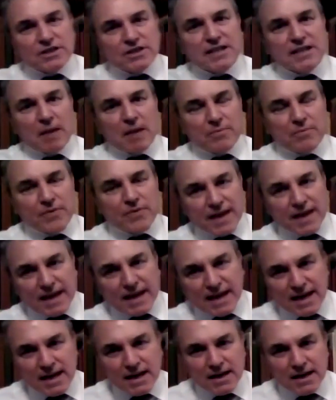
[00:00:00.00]

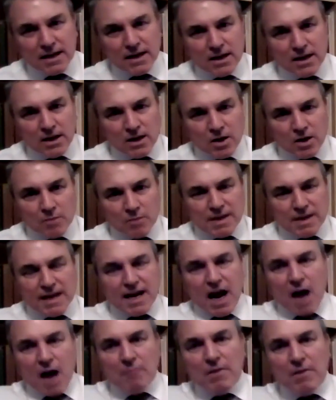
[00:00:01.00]
something
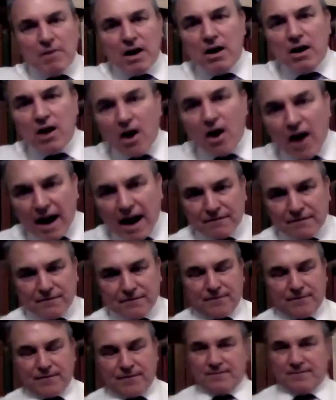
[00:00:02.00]
become life?
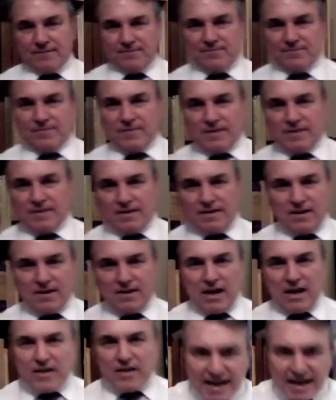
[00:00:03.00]

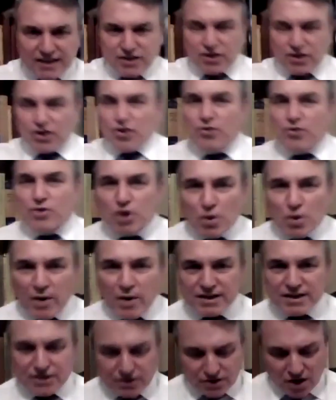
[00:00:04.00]
That's the huge
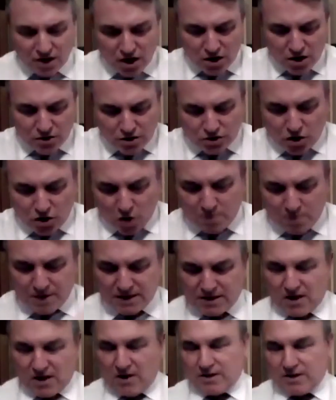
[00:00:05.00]
question that
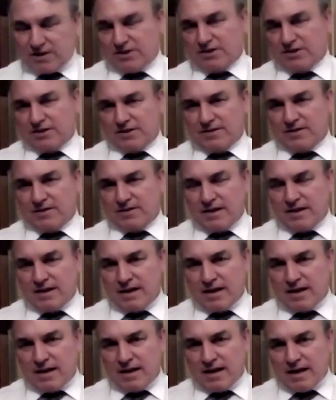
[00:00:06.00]
nobody's answered.
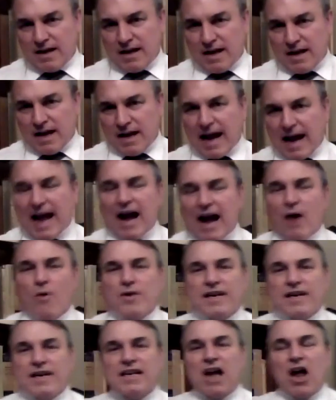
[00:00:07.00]
How
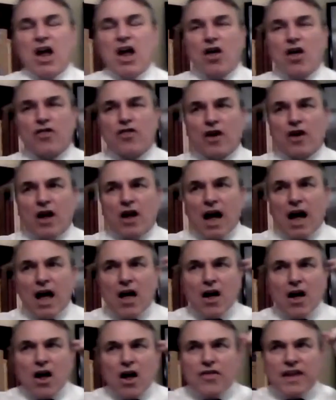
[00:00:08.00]
did the,
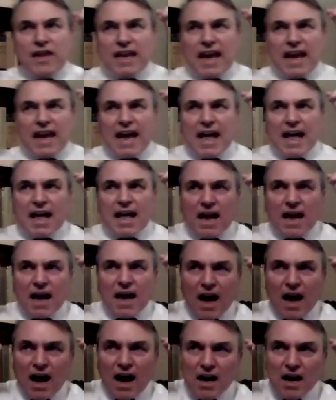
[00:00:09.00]
the
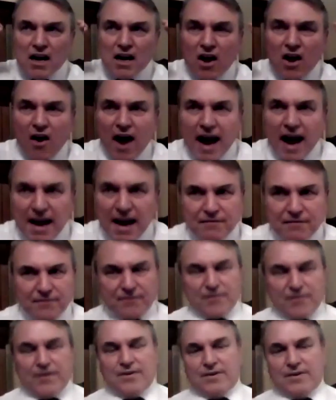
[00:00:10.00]
uh, life
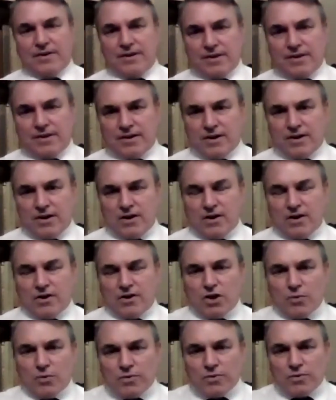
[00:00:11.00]

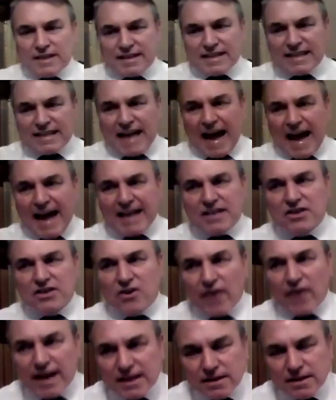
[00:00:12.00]
that, that had
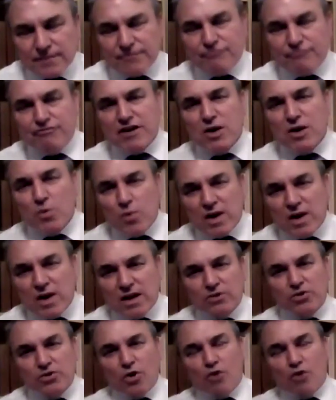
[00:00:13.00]
neither free
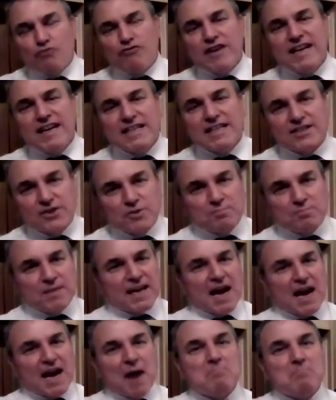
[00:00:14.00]
will nor reason
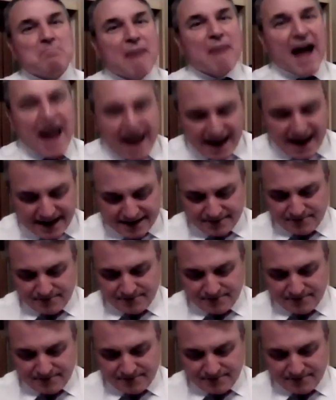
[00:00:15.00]
become man?